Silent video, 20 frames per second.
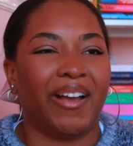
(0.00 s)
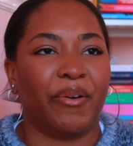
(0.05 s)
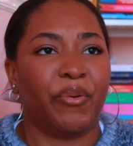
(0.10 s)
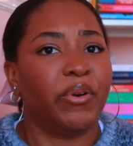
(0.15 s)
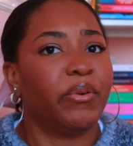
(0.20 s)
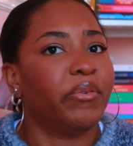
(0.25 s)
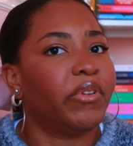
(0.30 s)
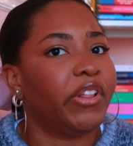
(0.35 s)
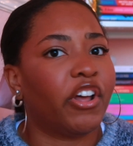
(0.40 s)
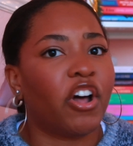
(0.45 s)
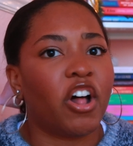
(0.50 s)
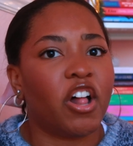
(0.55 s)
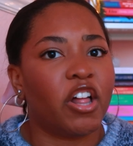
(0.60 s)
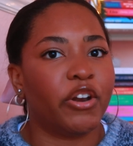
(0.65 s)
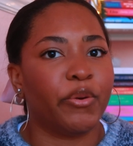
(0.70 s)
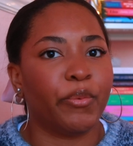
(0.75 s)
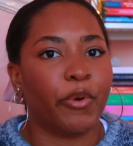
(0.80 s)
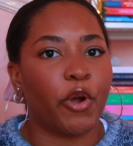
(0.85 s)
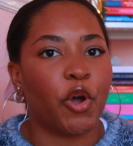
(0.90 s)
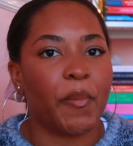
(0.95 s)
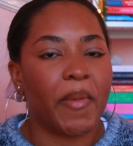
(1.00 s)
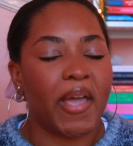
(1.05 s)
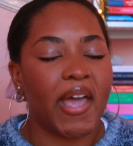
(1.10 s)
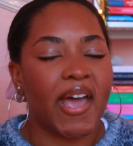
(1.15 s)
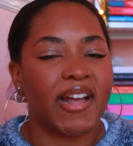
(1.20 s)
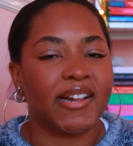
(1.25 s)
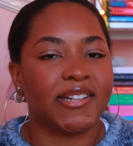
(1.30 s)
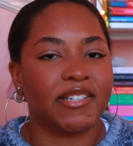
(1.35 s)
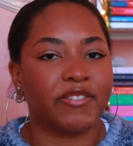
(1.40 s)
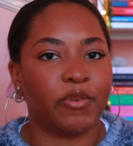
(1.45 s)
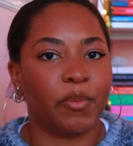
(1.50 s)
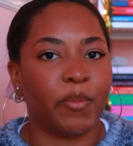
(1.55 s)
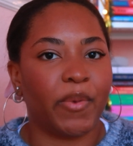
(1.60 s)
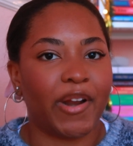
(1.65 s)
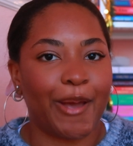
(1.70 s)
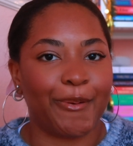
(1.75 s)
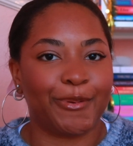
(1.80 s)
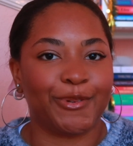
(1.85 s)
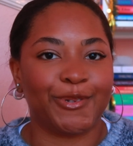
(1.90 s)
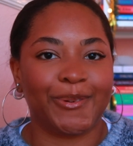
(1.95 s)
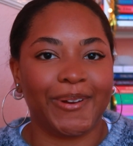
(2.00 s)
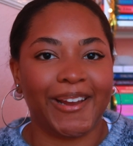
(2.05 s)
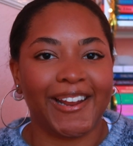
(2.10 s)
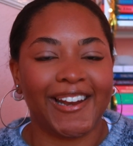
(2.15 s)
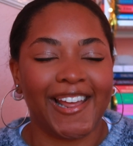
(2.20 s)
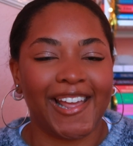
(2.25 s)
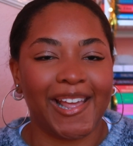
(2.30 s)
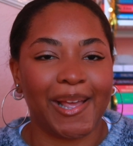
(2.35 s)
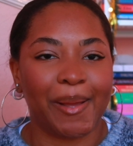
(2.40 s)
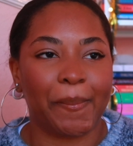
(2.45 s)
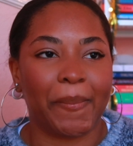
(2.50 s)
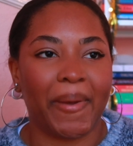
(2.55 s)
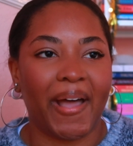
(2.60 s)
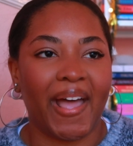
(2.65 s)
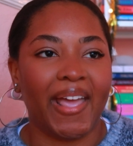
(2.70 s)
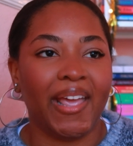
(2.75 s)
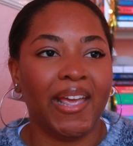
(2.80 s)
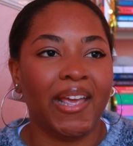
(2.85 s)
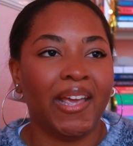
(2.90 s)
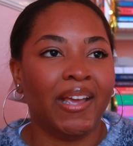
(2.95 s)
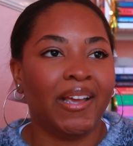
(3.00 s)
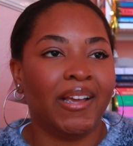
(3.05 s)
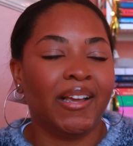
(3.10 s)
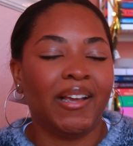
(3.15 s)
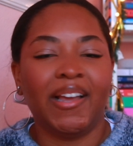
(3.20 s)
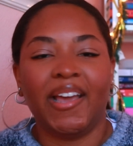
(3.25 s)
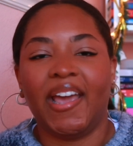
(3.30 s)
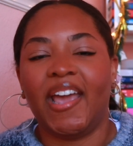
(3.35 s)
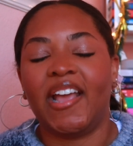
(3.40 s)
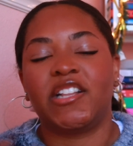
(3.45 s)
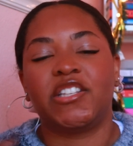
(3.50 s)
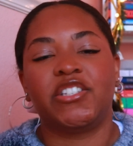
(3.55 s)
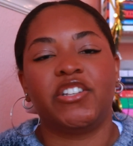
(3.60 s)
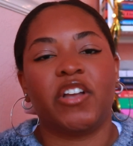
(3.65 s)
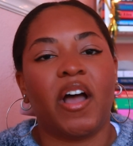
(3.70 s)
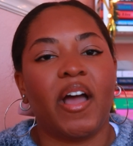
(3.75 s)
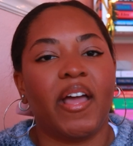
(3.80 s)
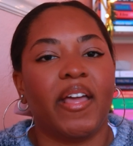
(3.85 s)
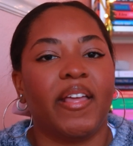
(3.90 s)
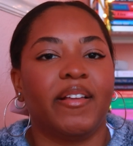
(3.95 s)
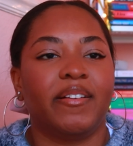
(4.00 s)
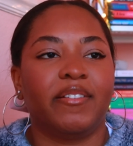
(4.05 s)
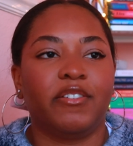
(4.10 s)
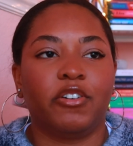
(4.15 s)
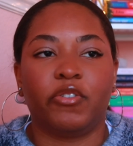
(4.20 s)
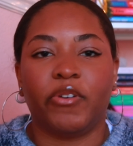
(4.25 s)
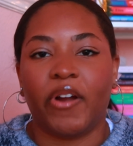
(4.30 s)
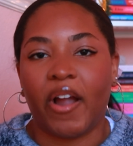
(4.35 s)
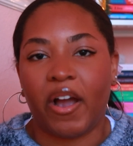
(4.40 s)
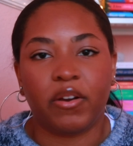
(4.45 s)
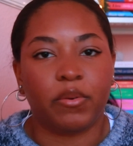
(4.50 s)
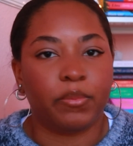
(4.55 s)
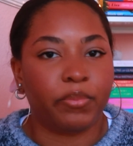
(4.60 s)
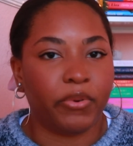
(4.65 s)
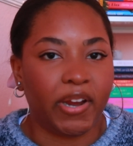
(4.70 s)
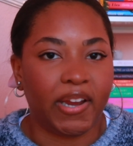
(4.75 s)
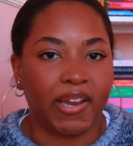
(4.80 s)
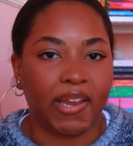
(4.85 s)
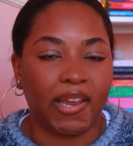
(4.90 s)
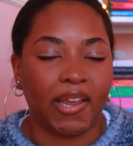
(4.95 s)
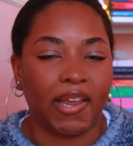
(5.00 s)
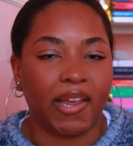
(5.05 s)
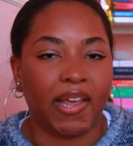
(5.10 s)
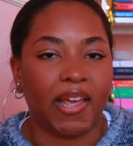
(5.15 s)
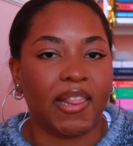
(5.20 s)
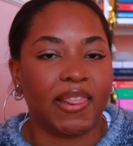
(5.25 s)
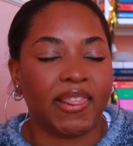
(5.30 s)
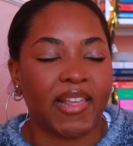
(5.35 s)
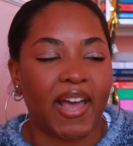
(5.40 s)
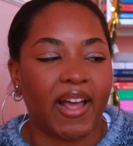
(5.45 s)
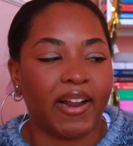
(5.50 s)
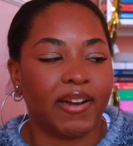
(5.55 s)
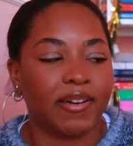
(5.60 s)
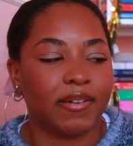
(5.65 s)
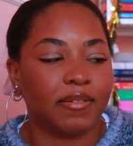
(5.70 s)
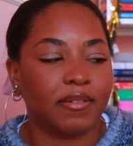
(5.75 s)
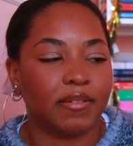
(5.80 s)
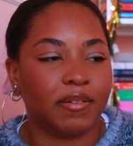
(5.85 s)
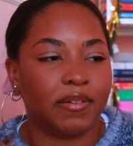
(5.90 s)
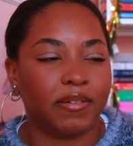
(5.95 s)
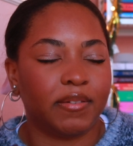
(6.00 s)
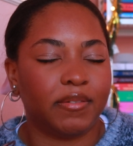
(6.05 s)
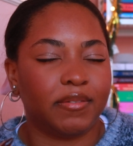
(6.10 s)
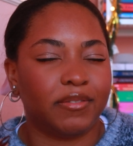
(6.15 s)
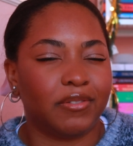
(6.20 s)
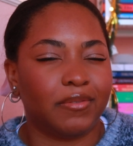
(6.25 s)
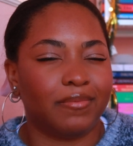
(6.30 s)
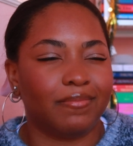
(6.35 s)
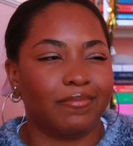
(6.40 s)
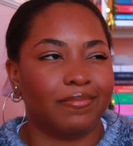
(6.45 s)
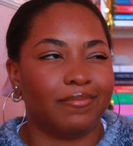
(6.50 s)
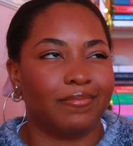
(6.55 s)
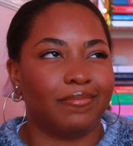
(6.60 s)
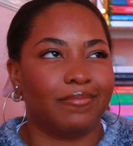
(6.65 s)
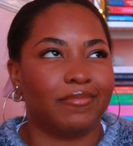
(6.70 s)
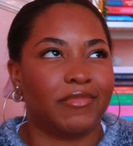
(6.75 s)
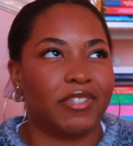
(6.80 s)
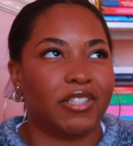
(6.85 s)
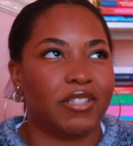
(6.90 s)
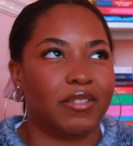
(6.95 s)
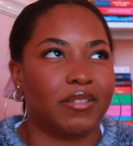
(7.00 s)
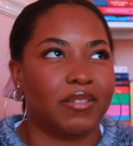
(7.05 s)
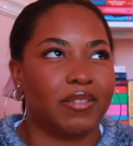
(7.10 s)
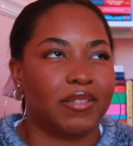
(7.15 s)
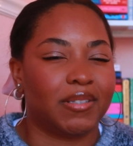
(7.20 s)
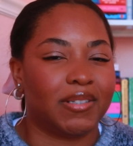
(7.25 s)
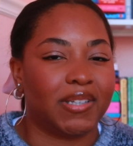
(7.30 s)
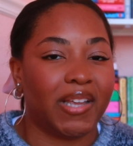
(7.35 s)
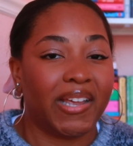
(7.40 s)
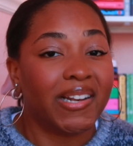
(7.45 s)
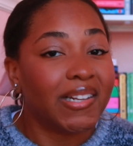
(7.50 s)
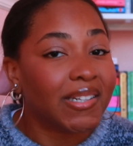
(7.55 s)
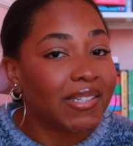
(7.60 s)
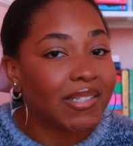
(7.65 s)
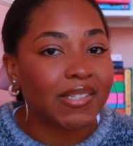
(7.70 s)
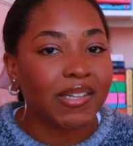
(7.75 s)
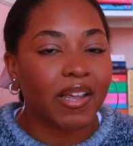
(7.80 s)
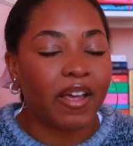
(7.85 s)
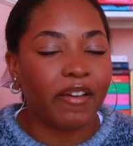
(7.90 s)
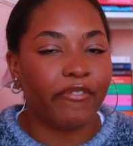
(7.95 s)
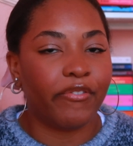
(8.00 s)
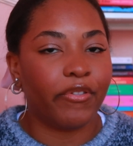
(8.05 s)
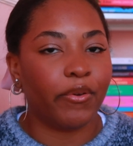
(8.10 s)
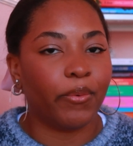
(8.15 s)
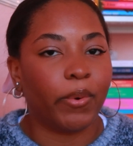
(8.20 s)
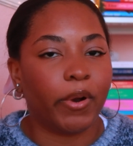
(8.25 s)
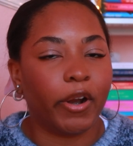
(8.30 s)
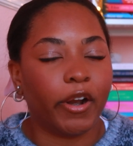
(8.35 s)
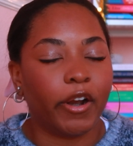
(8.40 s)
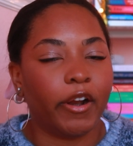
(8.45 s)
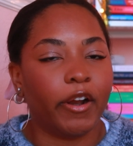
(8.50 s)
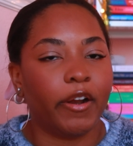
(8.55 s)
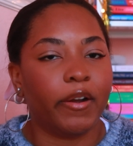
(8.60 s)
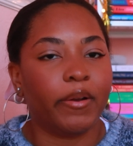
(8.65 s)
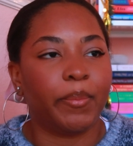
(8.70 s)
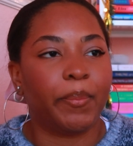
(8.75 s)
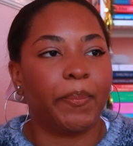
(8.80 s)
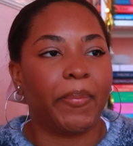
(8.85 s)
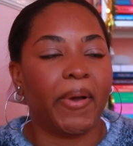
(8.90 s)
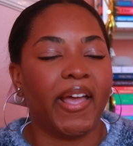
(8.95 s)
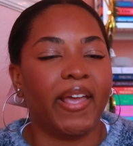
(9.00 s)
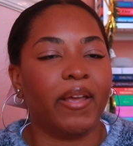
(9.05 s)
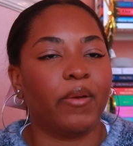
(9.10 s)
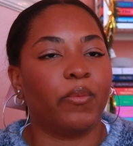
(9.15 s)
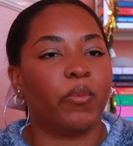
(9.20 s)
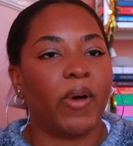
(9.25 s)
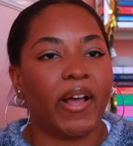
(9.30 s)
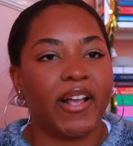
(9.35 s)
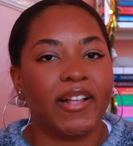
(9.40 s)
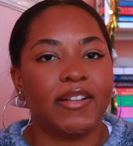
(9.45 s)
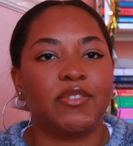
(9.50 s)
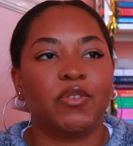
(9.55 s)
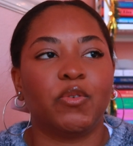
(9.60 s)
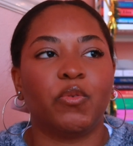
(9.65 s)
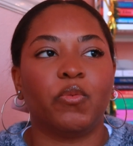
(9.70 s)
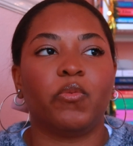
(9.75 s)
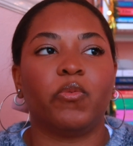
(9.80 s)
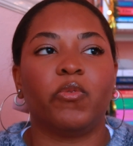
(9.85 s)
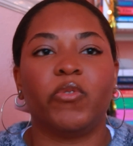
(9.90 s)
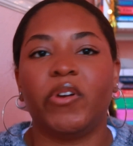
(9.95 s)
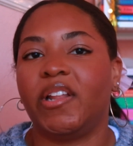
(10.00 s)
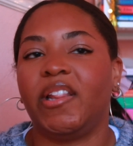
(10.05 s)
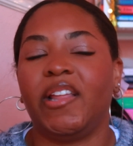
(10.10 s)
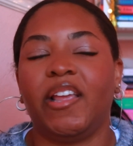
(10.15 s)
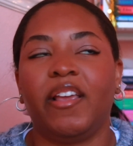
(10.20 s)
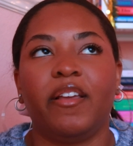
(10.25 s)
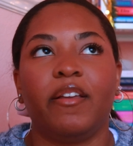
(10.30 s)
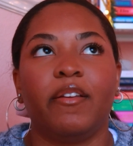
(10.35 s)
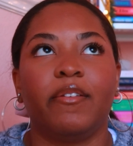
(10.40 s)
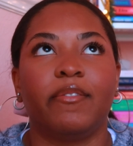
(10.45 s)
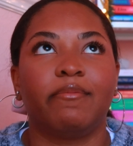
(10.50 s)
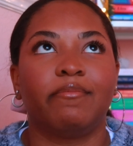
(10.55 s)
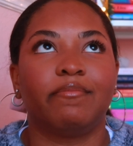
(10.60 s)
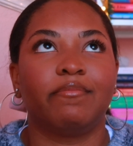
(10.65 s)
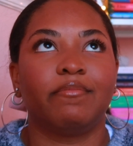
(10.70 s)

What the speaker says: I wouldn't really call it a romance from what I was reading, but it's not groundbreaking in that sense of the word. But it was really,